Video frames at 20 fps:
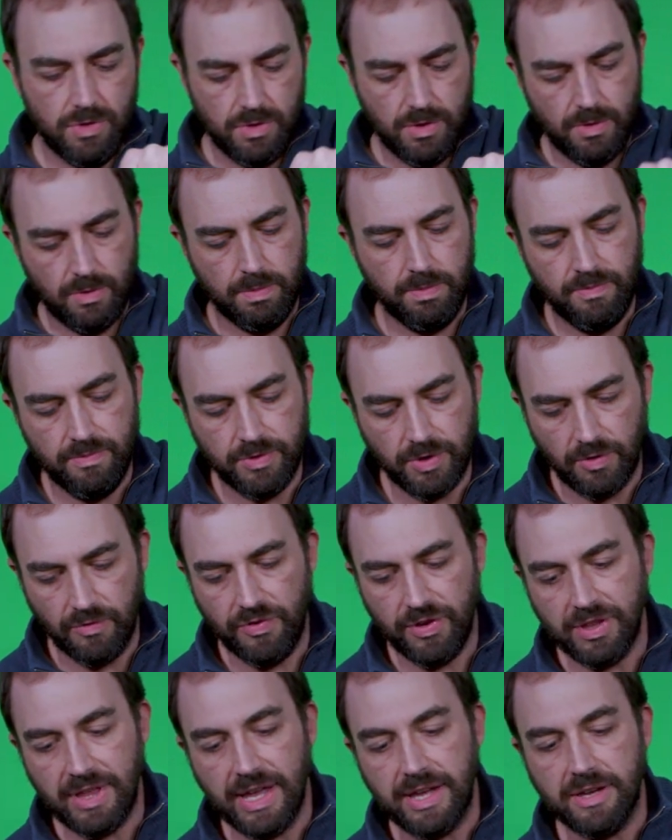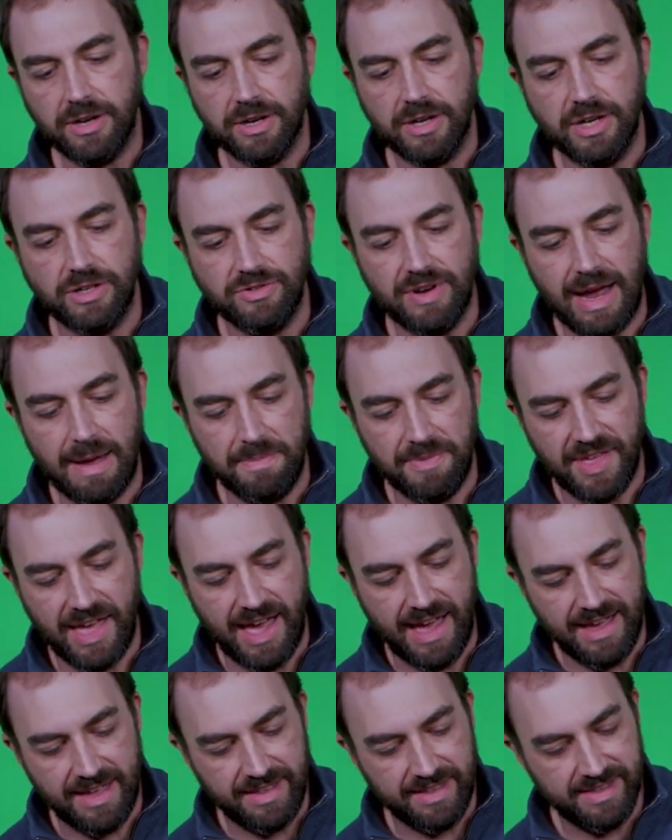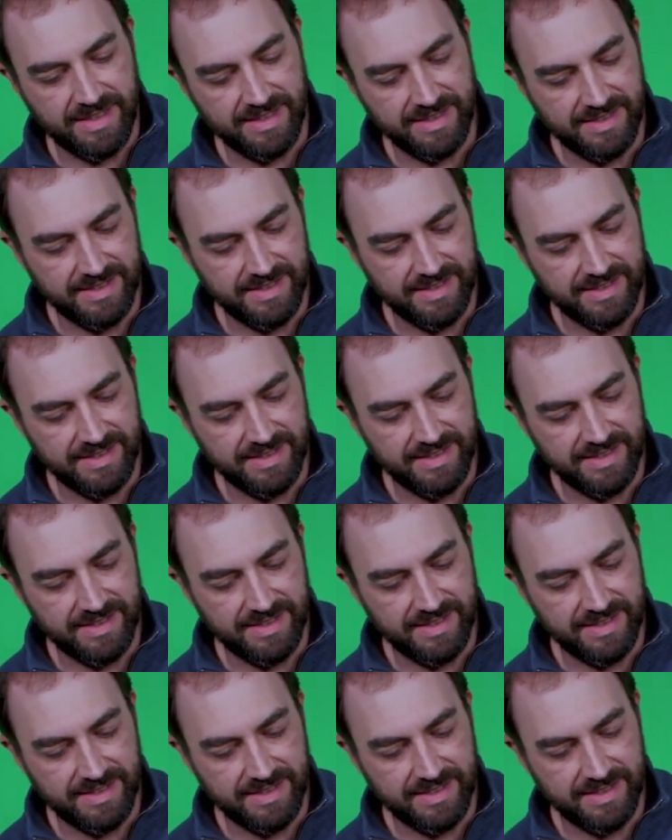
Don't feel like you're going to drop that.